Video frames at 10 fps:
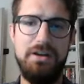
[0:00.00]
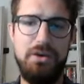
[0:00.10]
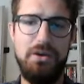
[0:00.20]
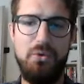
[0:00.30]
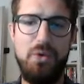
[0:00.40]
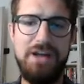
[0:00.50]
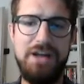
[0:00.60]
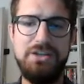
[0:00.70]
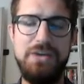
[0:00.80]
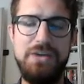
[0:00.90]

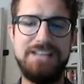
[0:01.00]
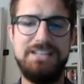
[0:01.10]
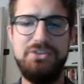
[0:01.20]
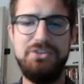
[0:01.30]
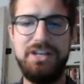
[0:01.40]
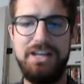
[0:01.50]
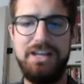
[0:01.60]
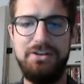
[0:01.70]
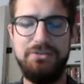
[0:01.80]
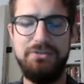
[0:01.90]
one good asset you can get
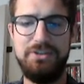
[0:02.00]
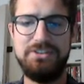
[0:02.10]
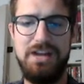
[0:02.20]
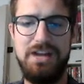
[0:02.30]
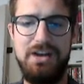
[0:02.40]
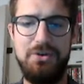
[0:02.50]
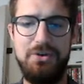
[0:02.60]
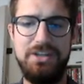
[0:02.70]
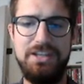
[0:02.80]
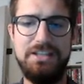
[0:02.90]
on the first
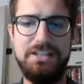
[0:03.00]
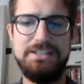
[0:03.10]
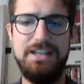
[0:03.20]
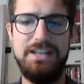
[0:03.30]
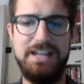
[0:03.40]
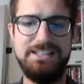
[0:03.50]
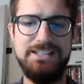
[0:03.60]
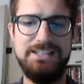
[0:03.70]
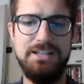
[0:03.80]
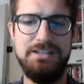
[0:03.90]
round is an
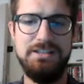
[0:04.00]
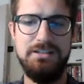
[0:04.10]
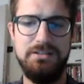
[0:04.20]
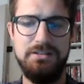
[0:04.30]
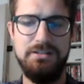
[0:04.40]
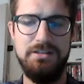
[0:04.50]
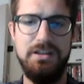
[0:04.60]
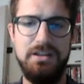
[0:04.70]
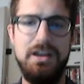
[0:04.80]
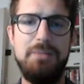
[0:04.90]
assistant,
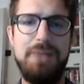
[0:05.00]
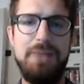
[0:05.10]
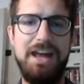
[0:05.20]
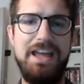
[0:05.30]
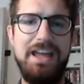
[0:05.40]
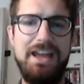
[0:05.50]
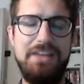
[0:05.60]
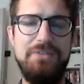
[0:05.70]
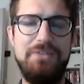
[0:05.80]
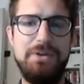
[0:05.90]
but
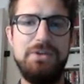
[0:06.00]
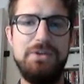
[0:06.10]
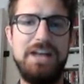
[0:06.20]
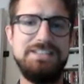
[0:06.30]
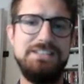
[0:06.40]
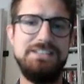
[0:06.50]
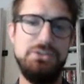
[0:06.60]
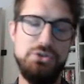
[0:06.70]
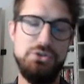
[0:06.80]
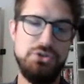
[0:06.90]
another very good asset
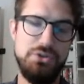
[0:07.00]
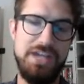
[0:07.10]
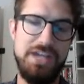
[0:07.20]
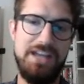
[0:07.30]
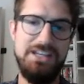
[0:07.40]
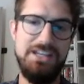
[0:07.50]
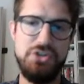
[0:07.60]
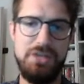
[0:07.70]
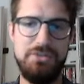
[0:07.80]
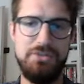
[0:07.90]
you should get each
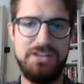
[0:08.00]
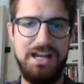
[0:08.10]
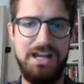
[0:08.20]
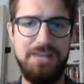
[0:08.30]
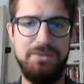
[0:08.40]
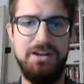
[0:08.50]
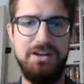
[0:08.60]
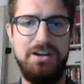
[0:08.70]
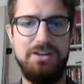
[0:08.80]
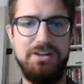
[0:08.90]
and every time
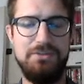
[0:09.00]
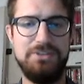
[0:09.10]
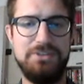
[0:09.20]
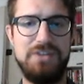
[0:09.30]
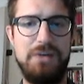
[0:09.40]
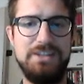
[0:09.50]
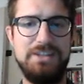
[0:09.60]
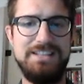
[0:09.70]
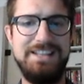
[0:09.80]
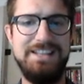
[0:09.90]
on the first round
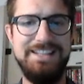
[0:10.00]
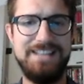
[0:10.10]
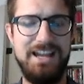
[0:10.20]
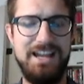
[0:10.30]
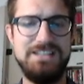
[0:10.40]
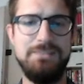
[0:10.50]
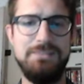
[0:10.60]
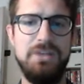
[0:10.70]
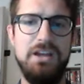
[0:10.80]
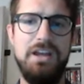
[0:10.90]
is at least an
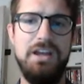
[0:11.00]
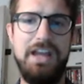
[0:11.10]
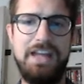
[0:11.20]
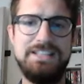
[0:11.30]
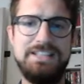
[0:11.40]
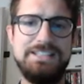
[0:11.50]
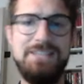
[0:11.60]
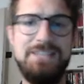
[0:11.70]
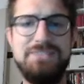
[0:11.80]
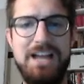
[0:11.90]
item. And
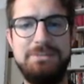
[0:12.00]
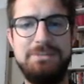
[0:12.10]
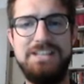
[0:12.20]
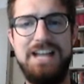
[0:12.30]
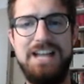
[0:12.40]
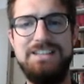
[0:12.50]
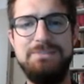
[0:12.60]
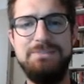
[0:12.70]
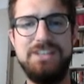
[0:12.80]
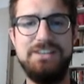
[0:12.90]
sometimes the
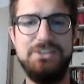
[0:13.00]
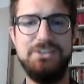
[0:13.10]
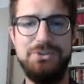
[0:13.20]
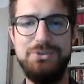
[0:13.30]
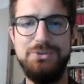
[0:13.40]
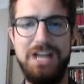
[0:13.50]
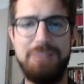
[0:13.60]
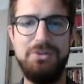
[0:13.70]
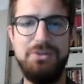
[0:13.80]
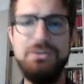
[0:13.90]
items are so good.
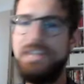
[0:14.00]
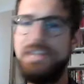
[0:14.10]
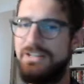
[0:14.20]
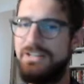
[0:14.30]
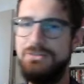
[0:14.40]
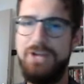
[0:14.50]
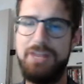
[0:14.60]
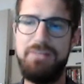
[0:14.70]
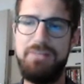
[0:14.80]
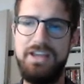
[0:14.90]
I'm looking at you,
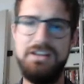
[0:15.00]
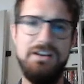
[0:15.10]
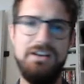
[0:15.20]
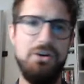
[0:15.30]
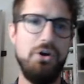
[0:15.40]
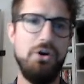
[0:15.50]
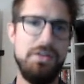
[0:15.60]
Airplane, or the